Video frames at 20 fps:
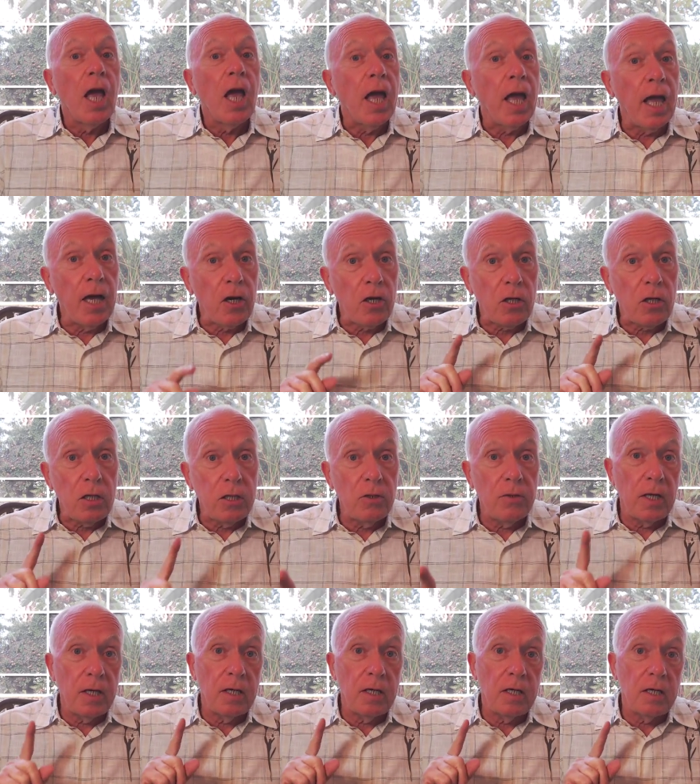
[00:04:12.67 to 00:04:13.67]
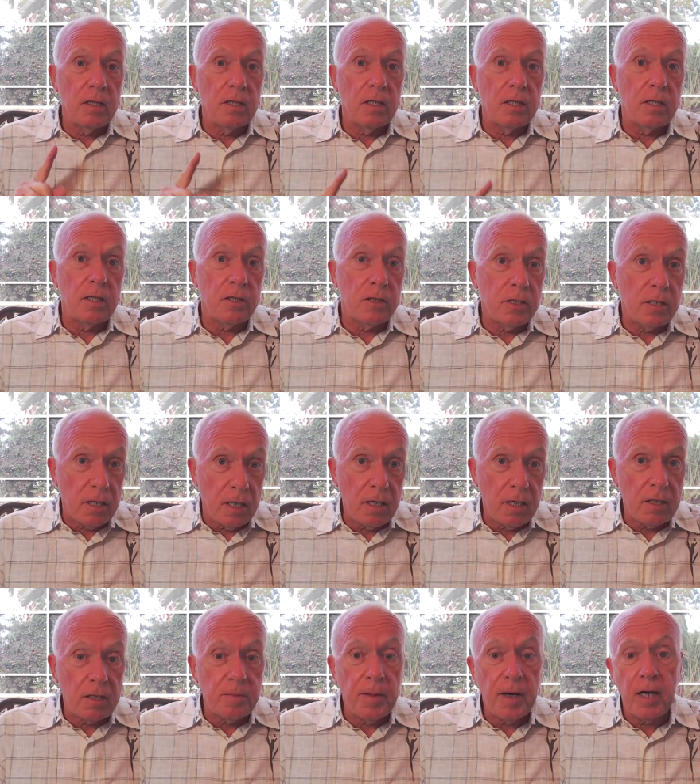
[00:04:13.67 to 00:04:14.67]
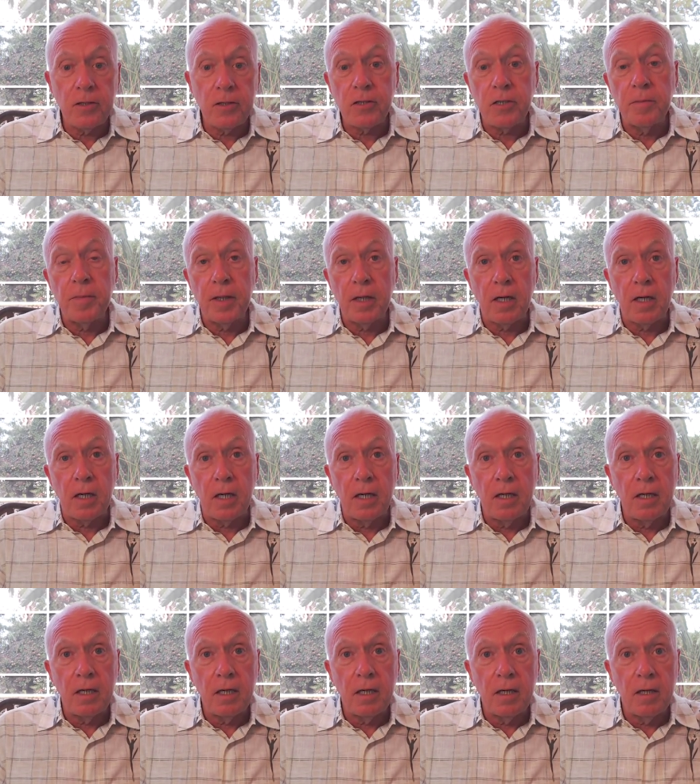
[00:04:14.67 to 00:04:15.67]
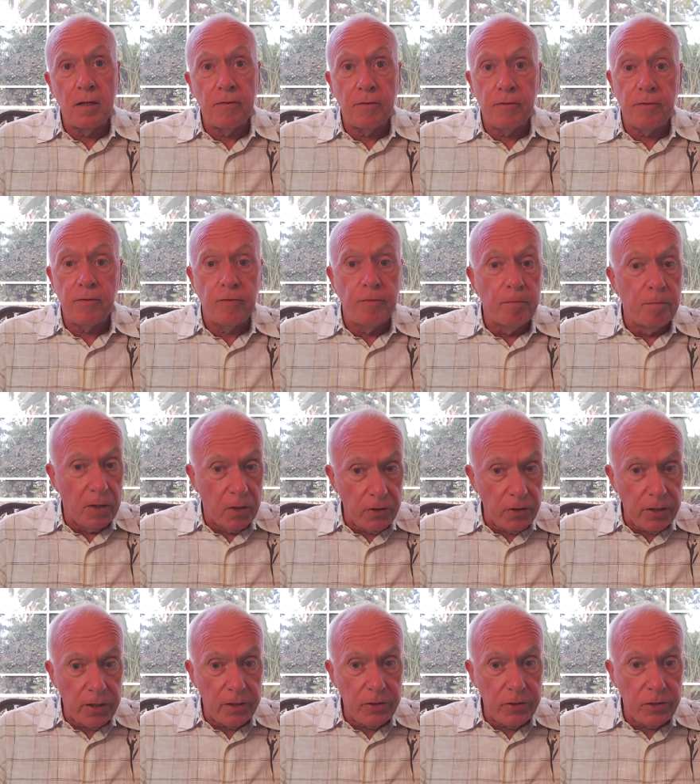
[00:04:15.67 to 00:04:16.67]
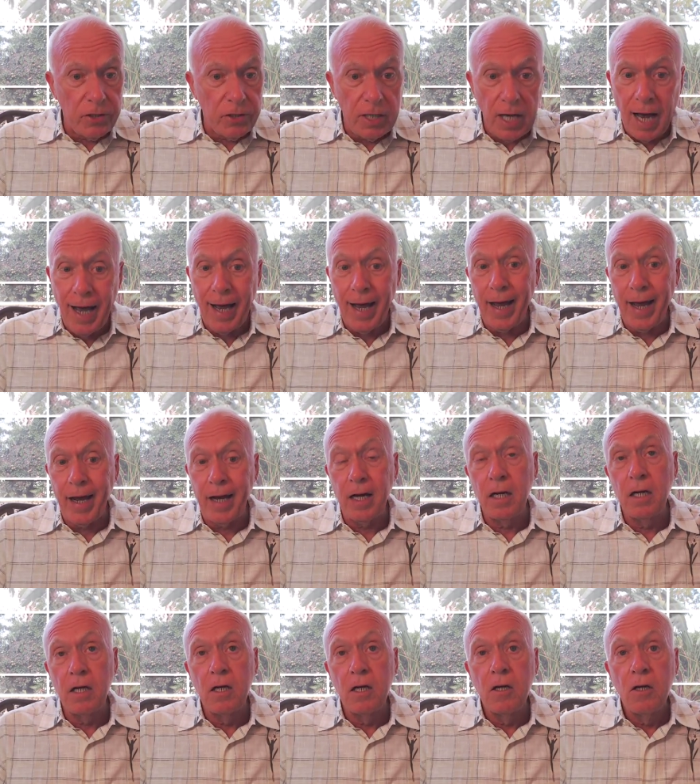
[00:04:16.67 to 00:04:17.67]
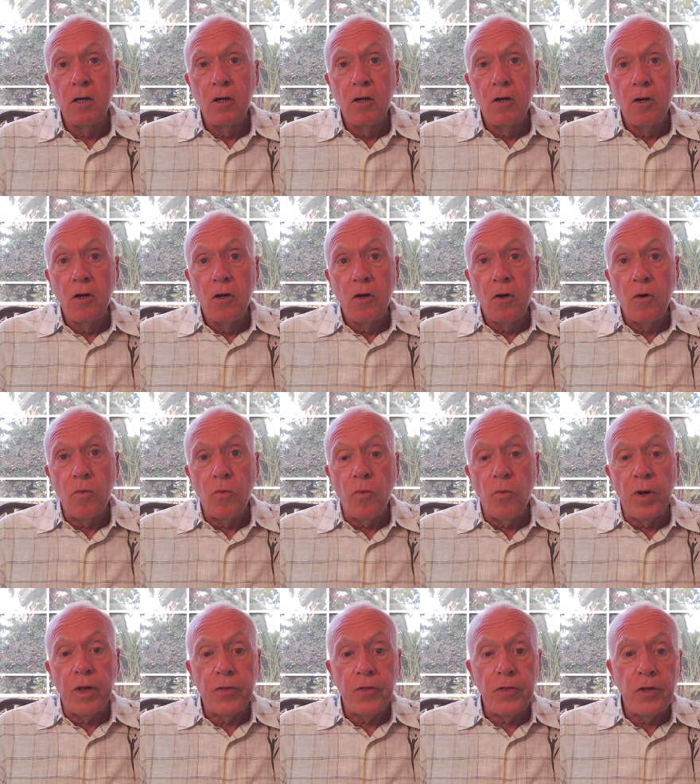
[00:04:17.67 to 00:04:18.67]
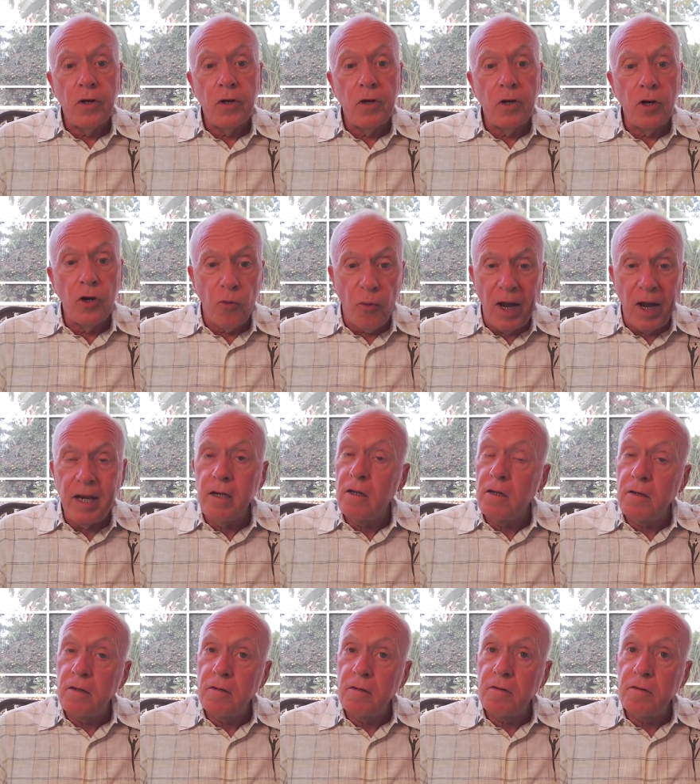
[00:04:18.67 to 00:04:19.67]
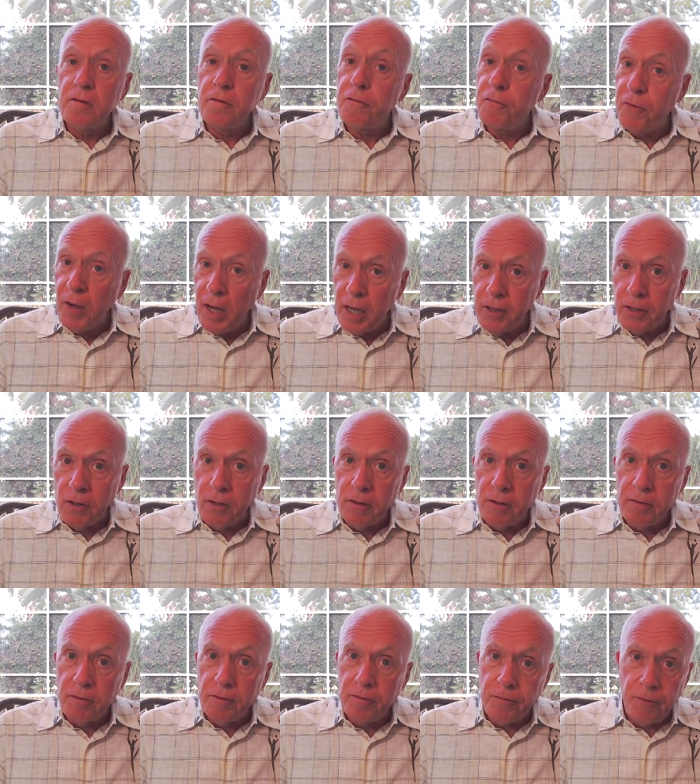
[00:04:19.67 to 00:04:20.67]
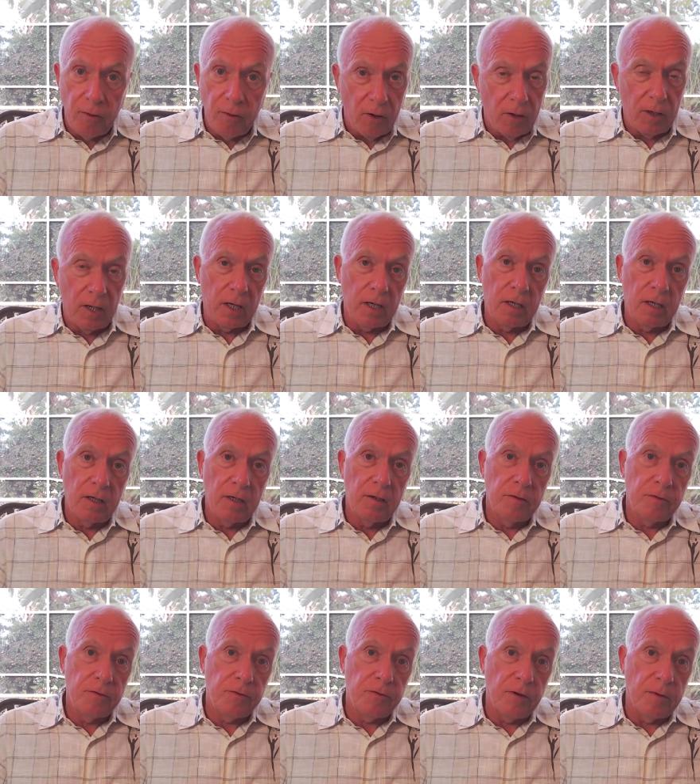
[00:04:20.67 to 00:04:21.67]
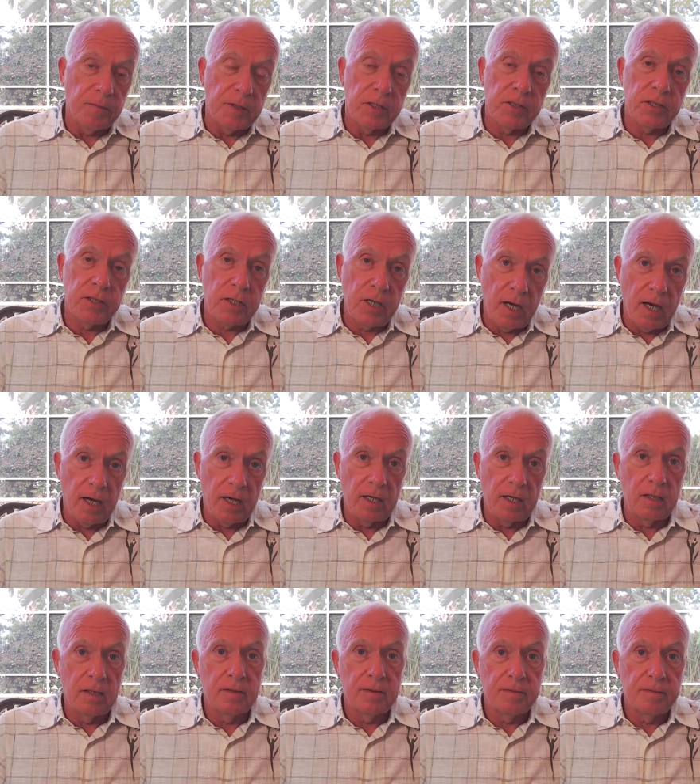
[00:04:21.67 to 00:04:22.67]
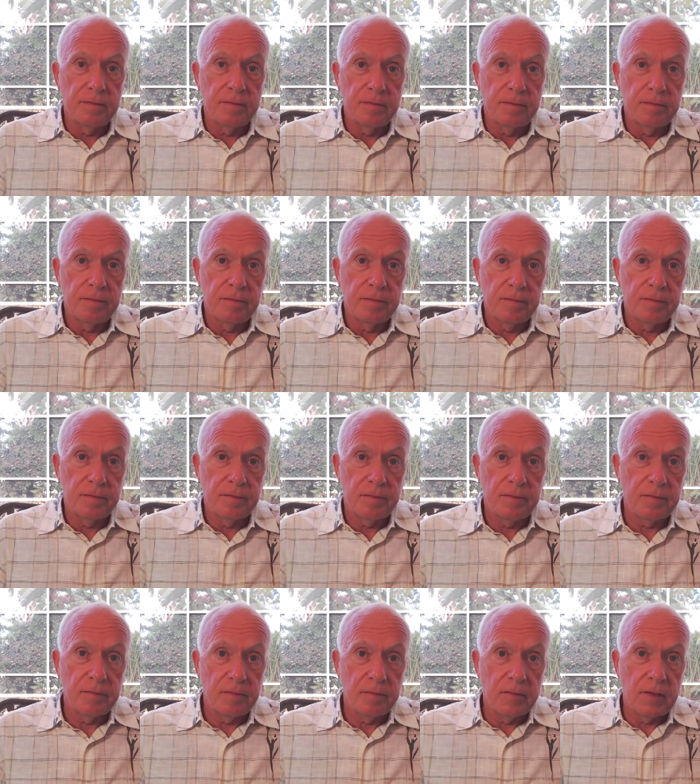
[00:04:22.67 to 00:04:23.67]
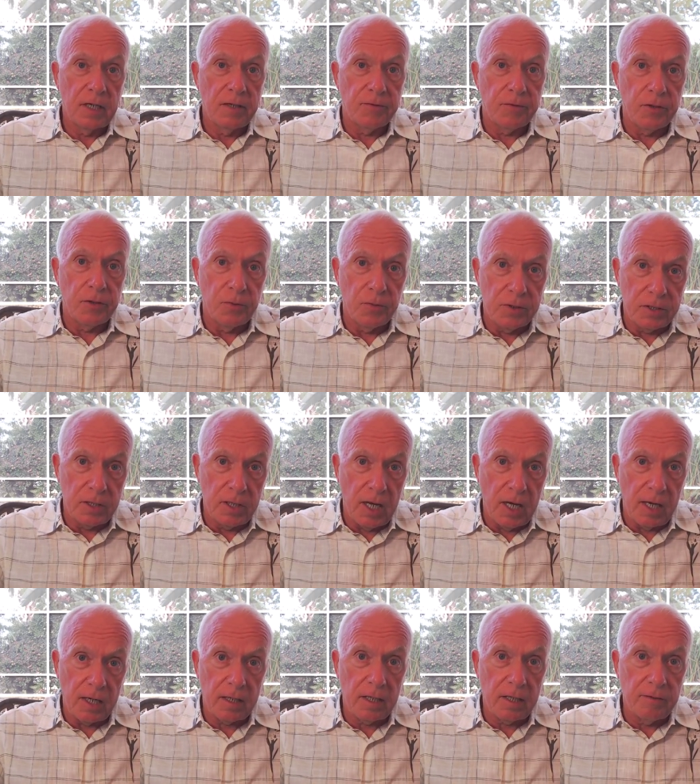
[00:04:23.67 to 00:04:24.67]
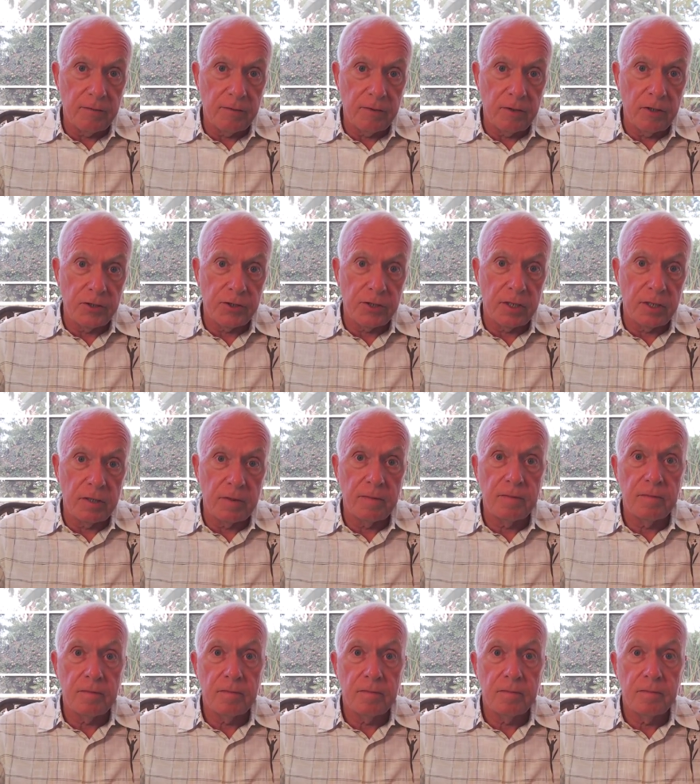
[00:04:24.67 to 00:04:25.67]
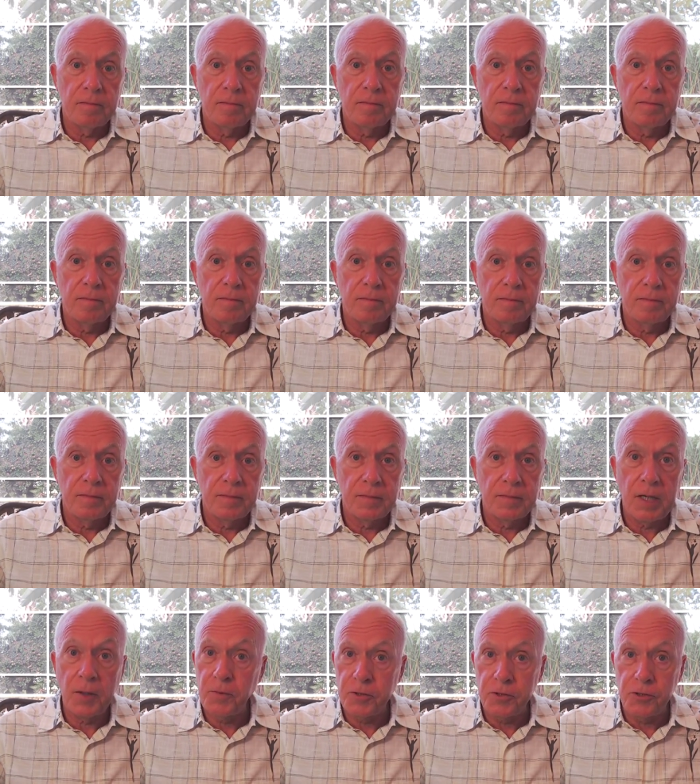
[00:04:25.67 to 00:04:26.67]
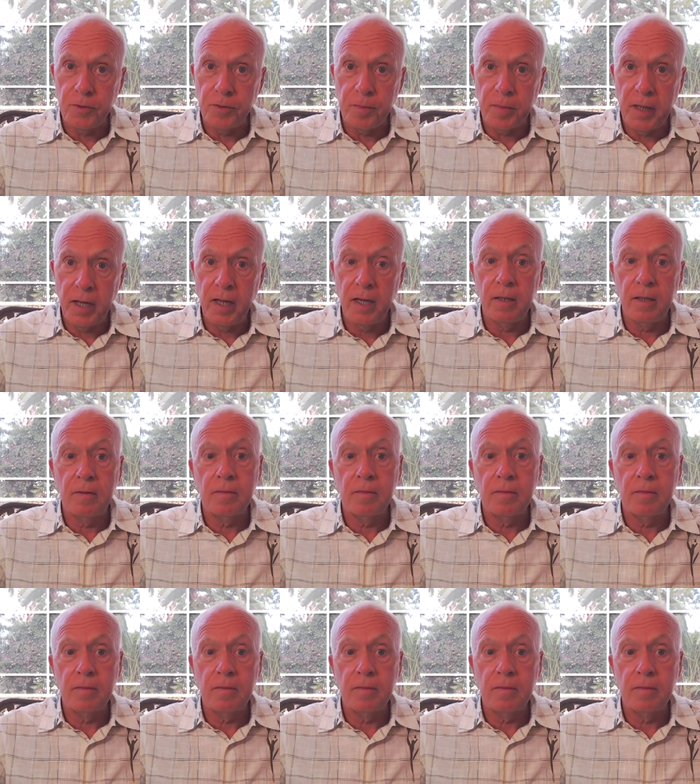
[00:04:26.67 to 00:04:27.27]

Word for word: including the distinct possibility of millions dying with great fire falling from the sky if there was not conversion. That was Japan.